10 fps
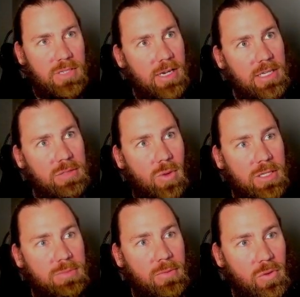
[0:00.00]
done this once
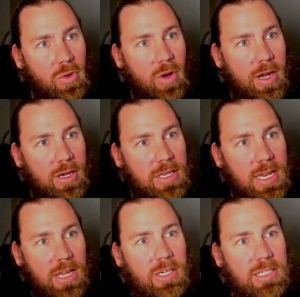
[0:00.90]
before, and I
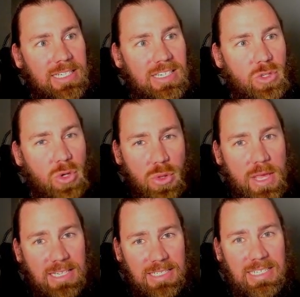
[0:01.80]
think I did
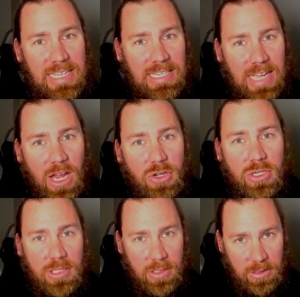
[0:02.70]

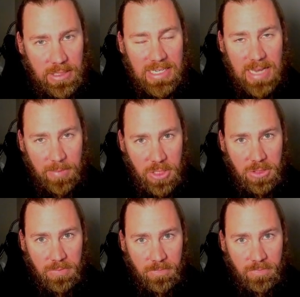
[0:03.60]
2,600 in
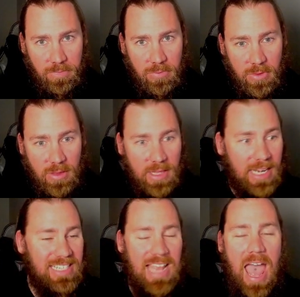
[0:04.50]
damage. That
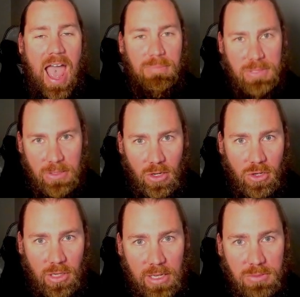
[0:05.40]
is
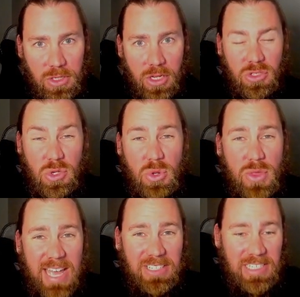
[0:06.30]
absolutely absurd.
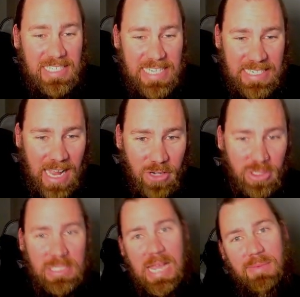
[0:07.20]

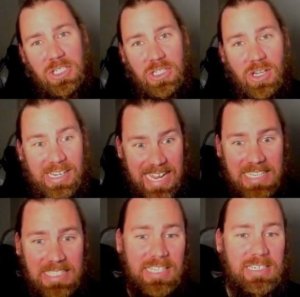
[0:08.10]
2,600 damage in like 10
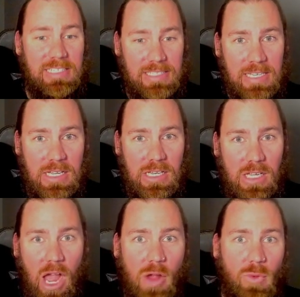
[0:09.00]
seconds.
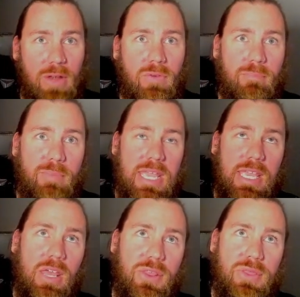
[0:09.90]
I went from being
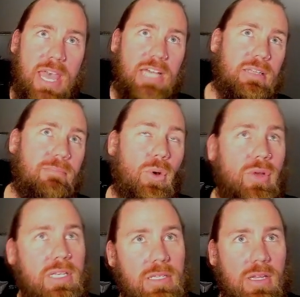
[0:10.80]
1,000 points